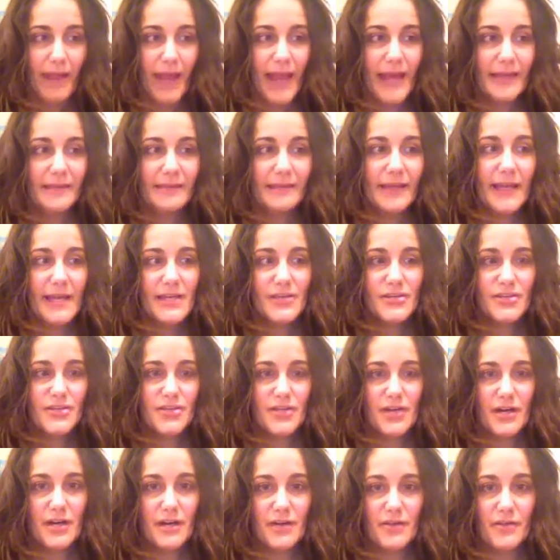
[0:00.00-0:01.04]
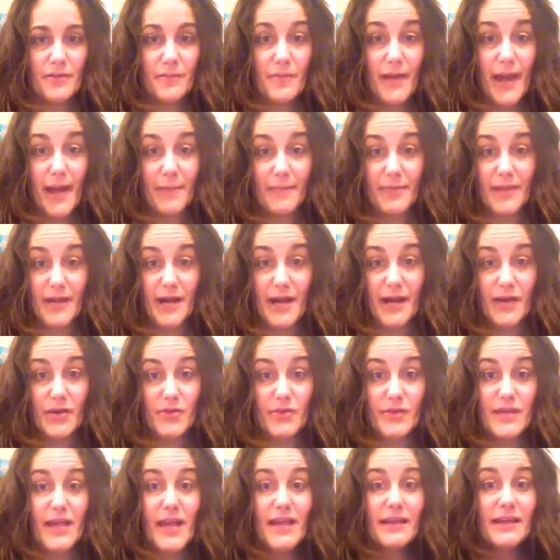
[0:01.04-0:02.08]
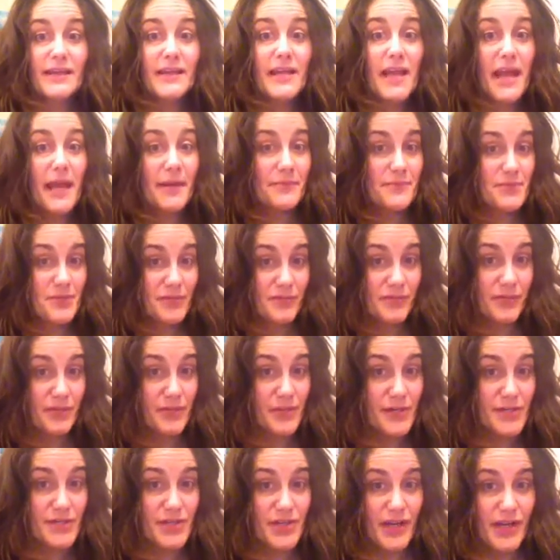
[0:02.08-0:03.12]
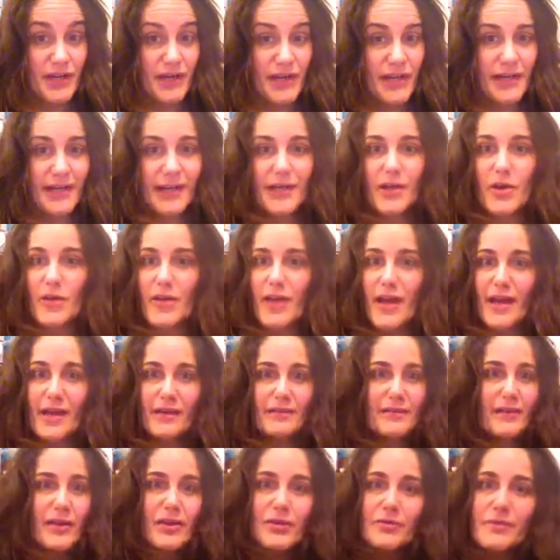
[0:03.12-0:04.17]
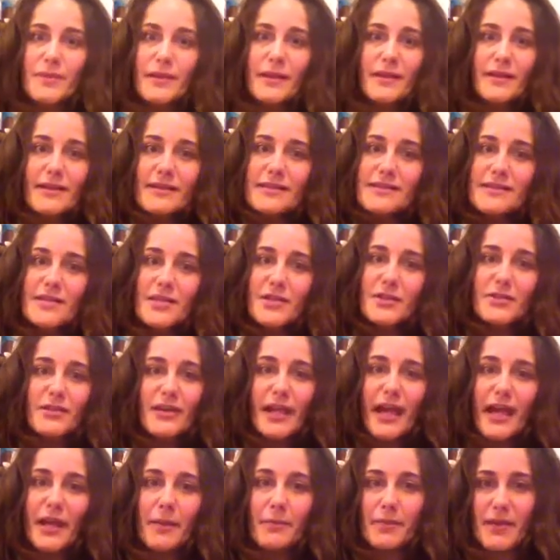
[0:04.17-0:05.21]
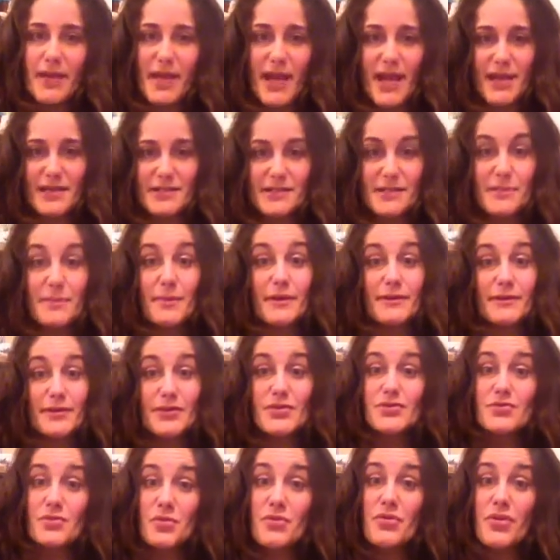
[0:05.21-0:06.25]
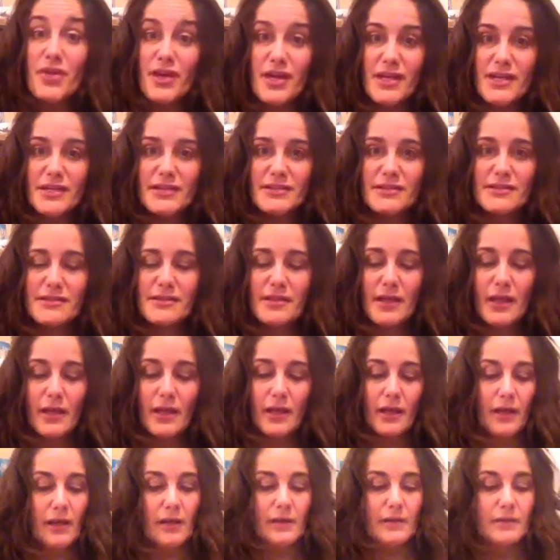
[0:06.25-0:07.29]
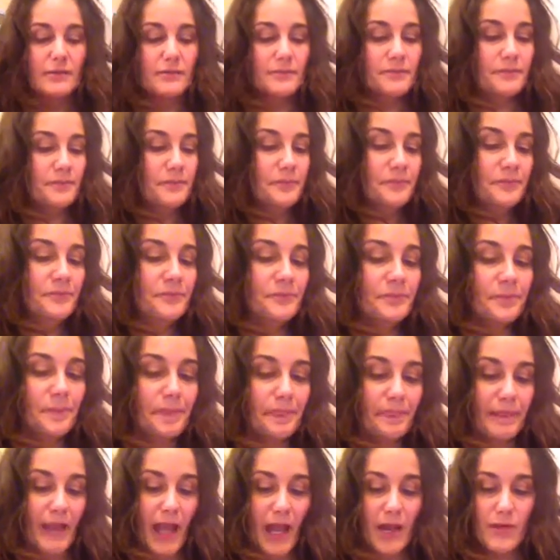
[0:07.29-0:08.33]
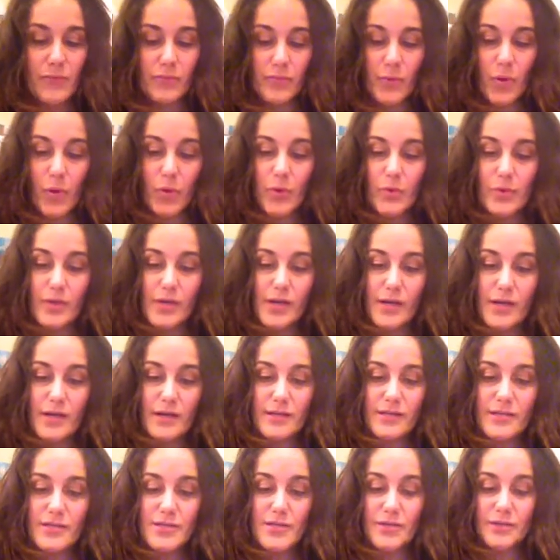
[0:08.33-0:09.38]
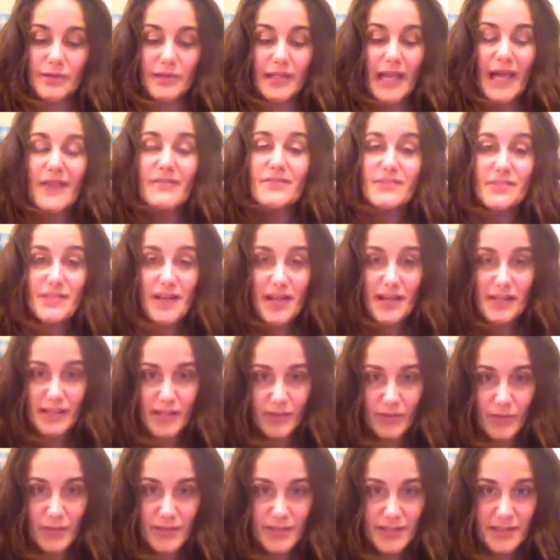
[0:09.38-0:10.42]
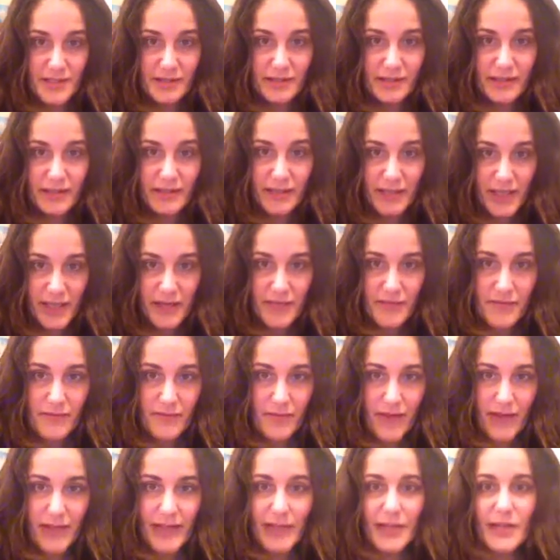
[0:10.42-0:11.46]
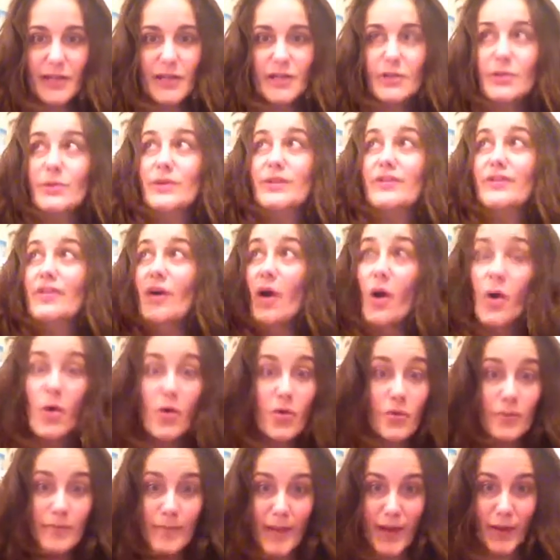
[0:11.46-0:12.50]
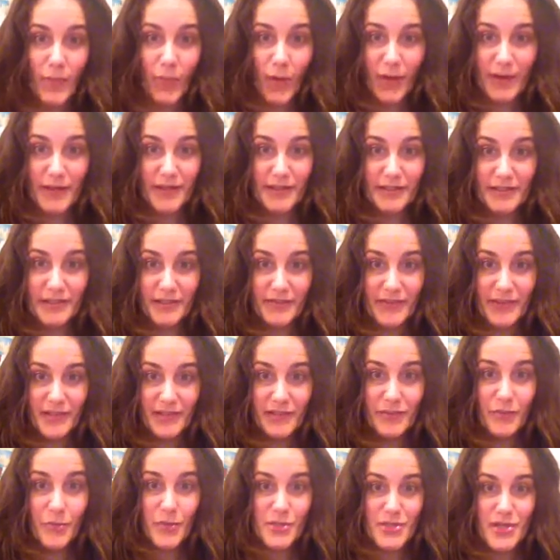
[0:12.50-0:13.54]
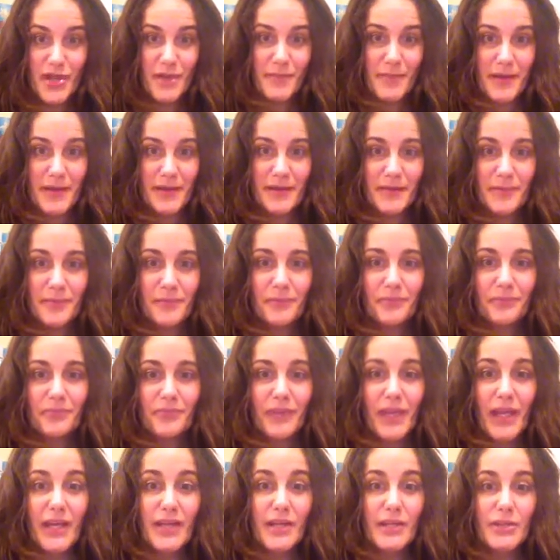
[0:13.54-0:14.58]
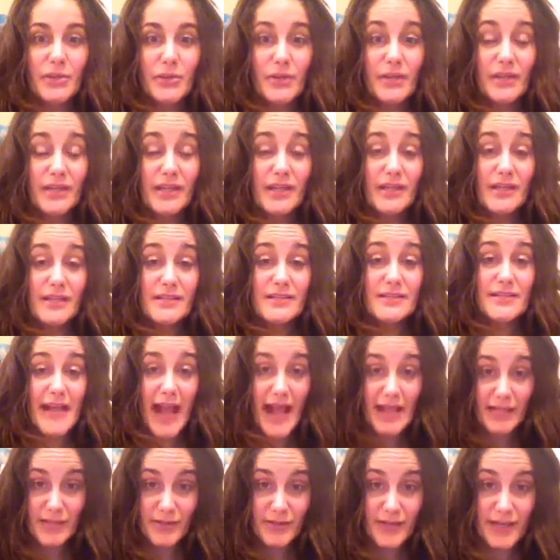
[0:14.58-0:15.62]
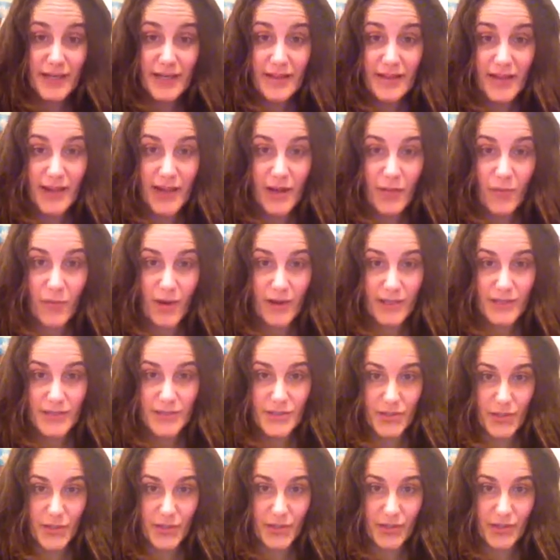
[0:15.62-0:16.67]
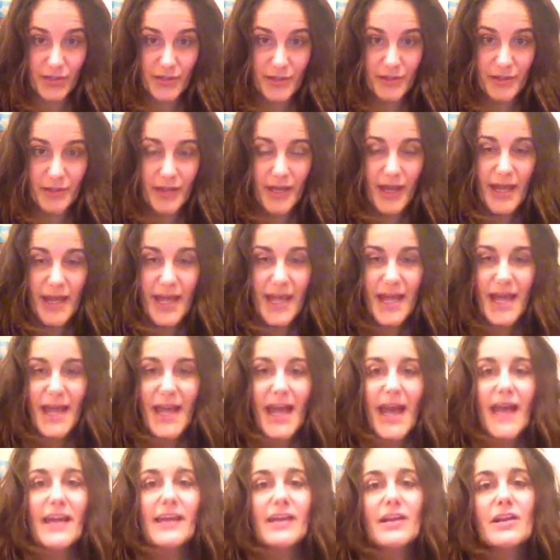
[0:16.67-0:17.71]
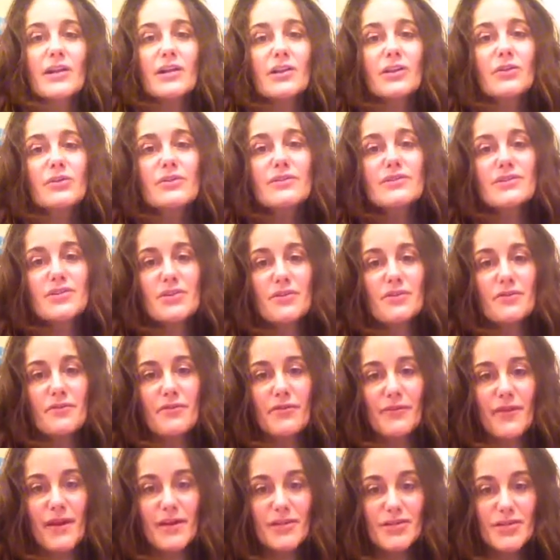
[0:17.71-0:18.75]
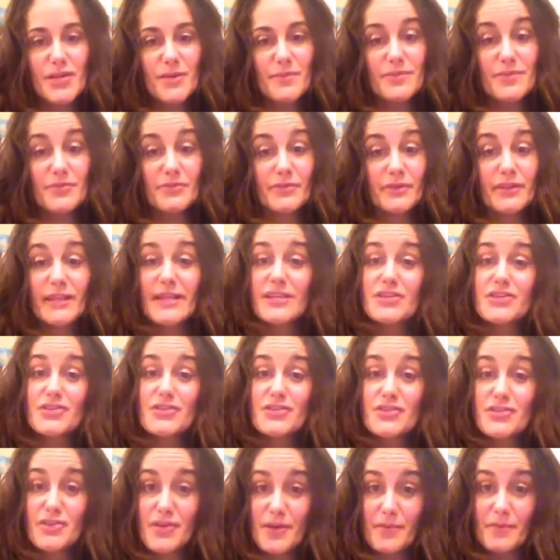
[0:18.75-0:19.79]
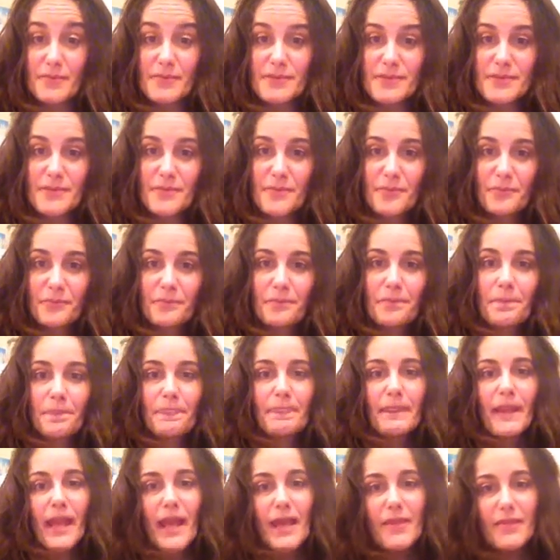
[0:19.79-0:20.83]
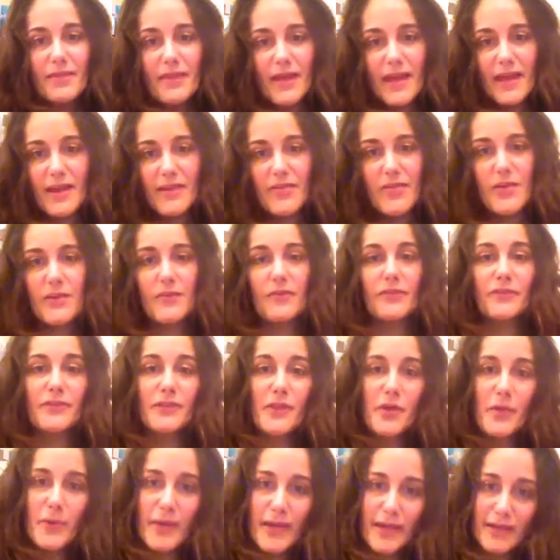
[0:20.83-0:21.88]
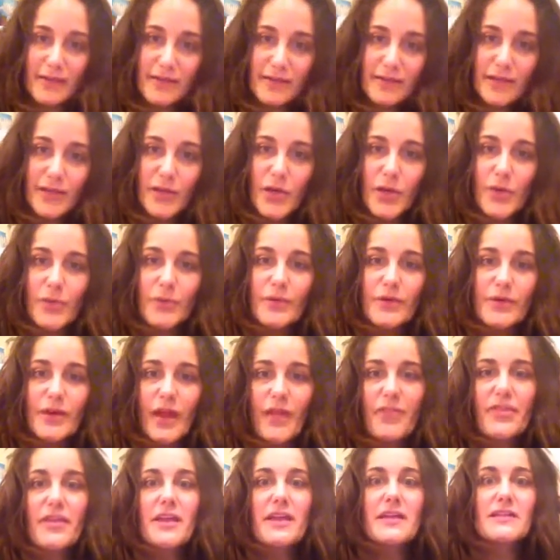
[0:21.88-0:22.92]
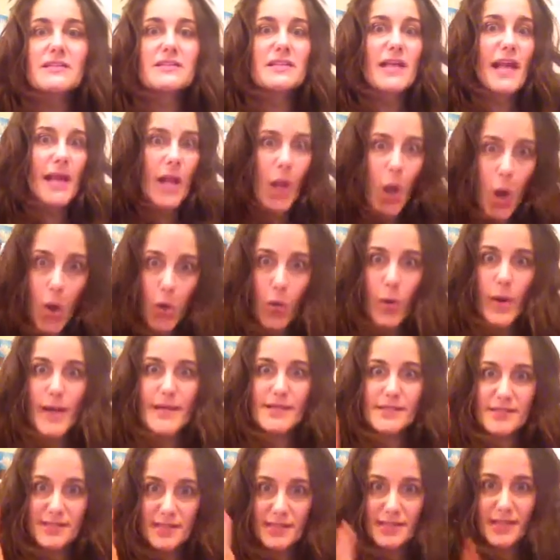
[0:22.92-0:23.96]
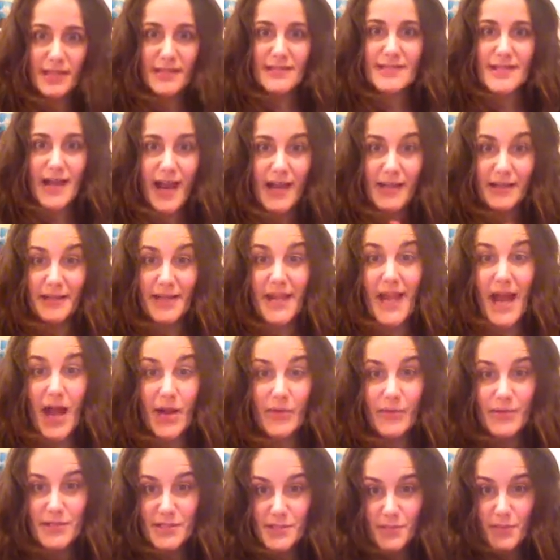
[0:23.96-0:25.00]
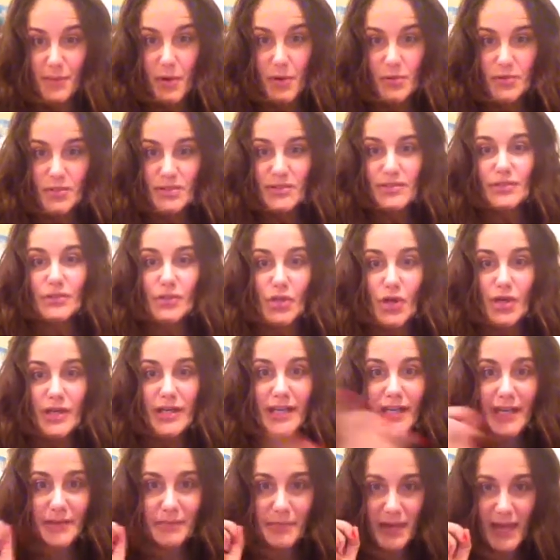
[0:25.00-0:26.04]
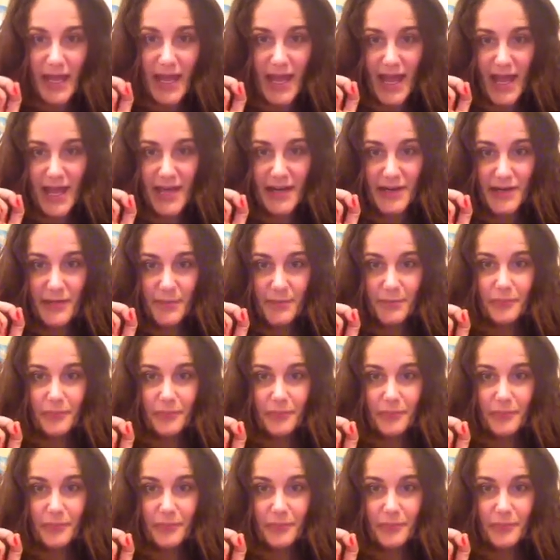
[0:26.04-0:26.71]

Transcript: And last year, the map that I created came to fruition. And I know that could be considered like BS, but the truth is, I wrote a certain lifestyle I wanted to live, and it included the home I wanted to live in, which I'm in. It included the salary that I wanted to earn. And it includes certain friendships and relationships. And they're fluid, you know, nothing is like always exactly how it's supposed to look in my head.